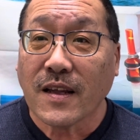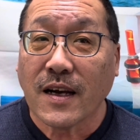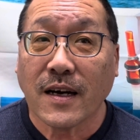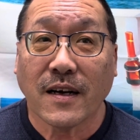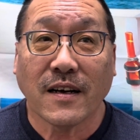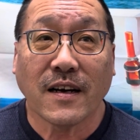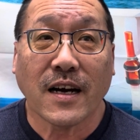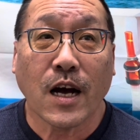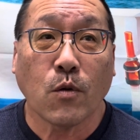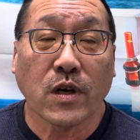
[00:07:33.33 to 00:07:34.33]

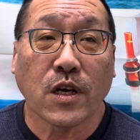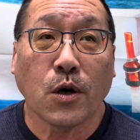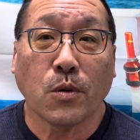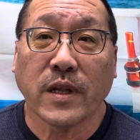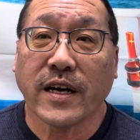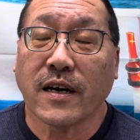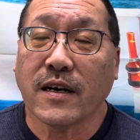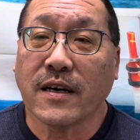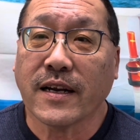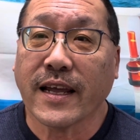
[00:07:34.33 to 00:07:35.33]
I would go
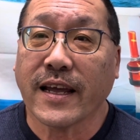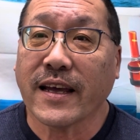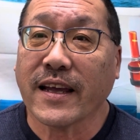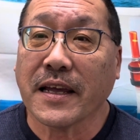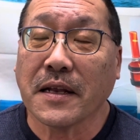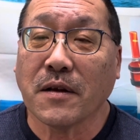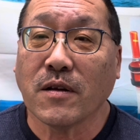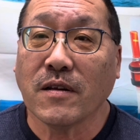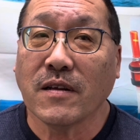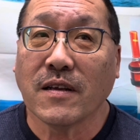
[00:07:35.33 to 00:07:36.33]
there,
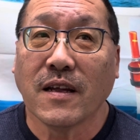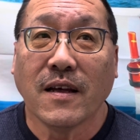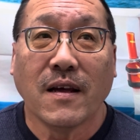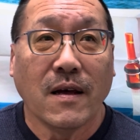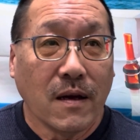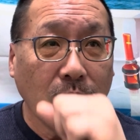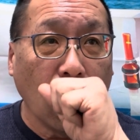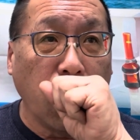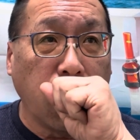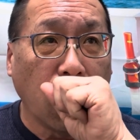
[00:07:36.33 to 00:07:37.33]
and
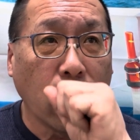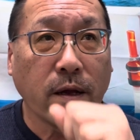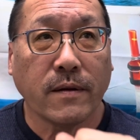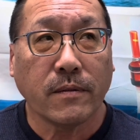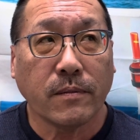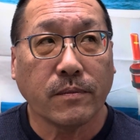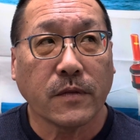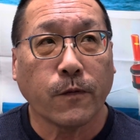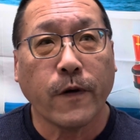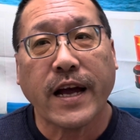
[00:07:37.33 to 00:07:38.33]

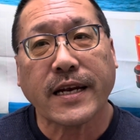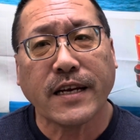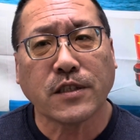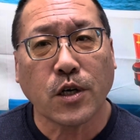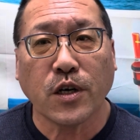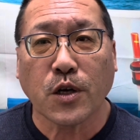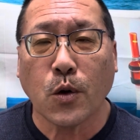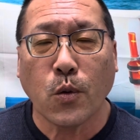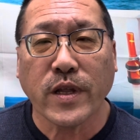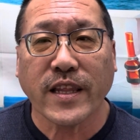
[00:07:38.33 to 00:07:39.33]
in fact, I started
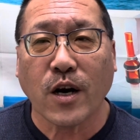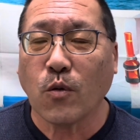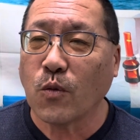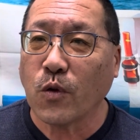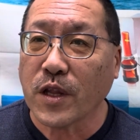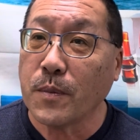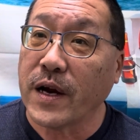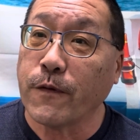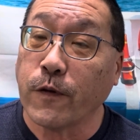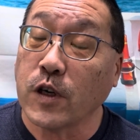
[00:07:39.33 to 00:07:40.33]
going there with my
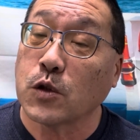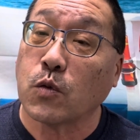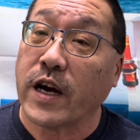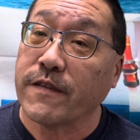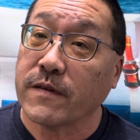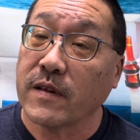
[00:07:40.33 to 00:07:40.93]
first wife,